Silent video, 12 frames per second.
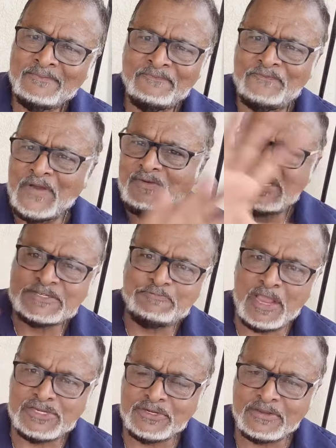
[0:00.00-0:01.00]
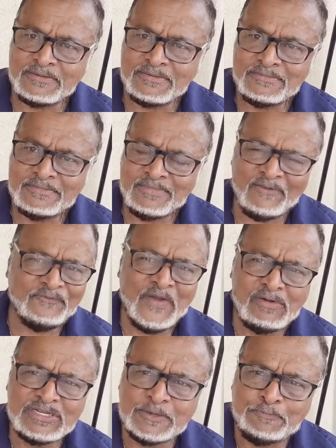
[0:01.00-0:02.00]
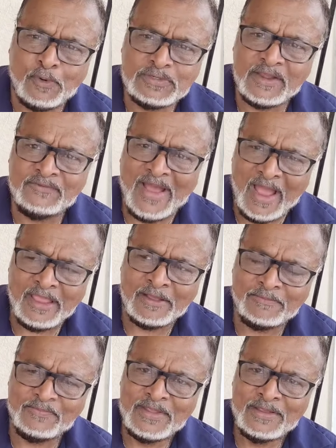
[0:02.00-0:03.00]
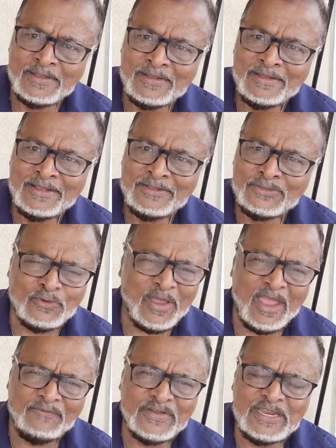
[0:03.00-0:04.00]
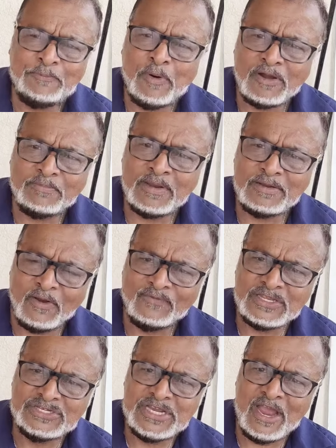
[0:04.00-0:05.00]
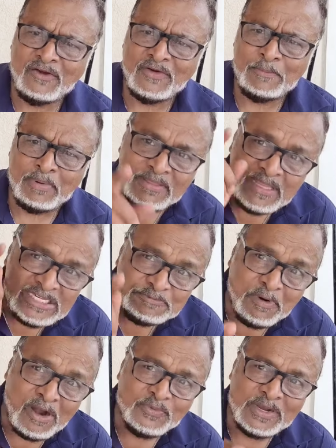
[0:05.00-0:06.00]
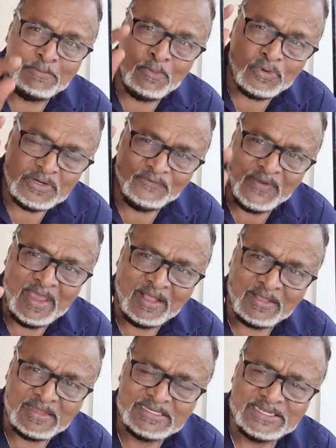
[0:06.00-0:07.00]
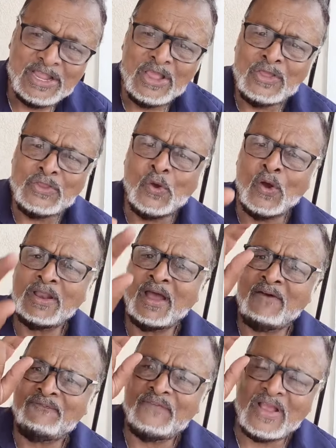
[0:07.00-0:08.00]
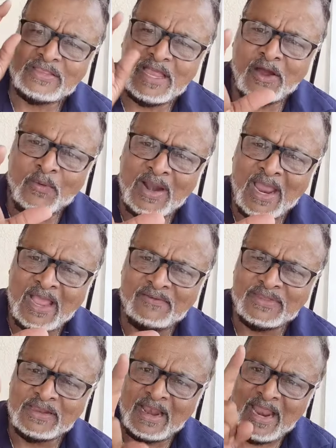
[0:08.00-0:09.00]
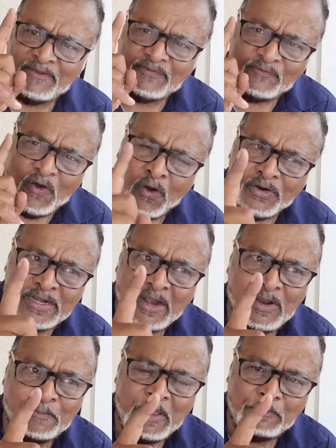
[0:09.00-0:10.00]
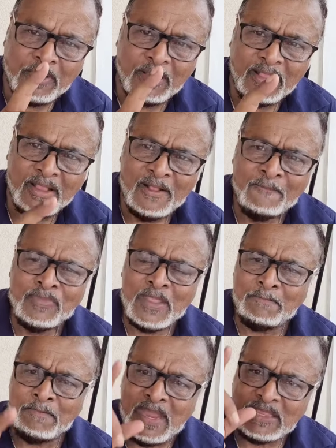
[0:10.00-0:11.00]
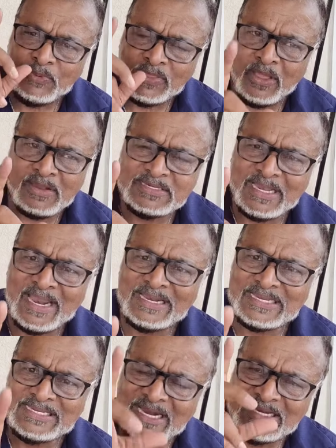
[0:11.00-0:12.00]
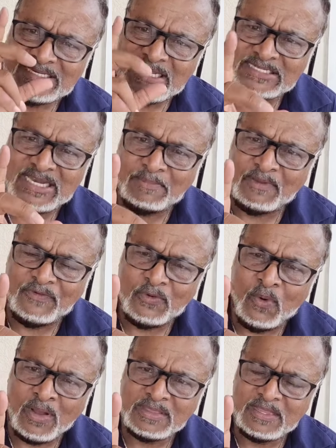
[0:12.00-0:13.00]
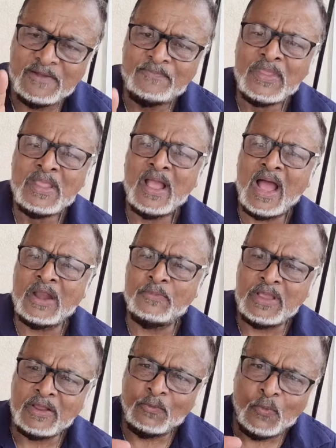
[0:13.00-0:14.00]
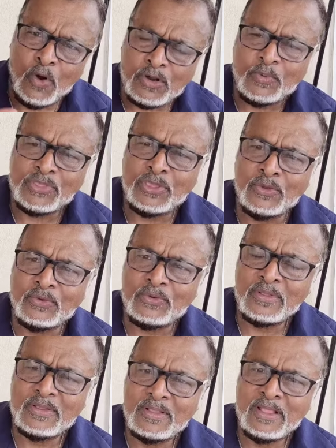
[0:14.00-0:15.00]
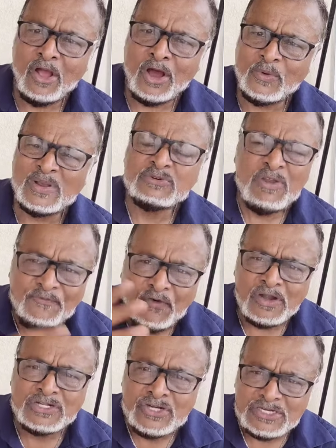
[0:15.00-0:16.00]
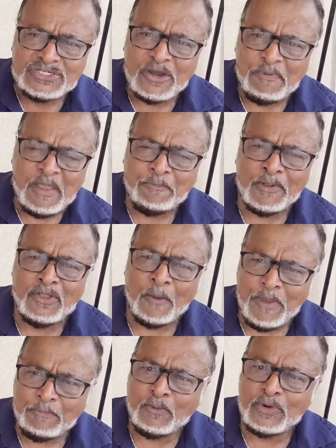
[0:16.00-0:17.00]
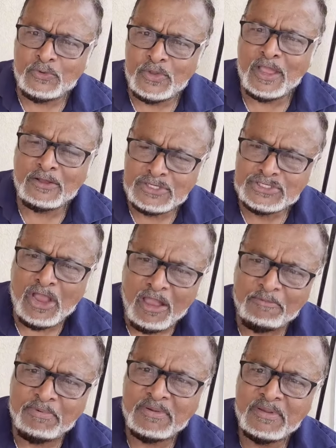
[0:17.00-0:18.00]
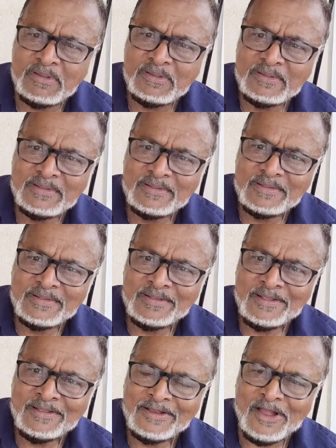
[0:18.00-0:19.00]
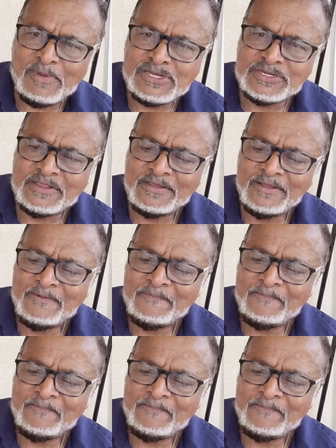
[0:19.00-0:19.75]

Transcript: Very special, very supportive I am to every department of the GRA, but this part with the motor vehicles, you all are affecting our lives and the life of ordinary people. Meet with us and let us set a system if you want, and we can work with you. Otherwise, revert. Trust your people. Your people were doing a good job, Commissioner.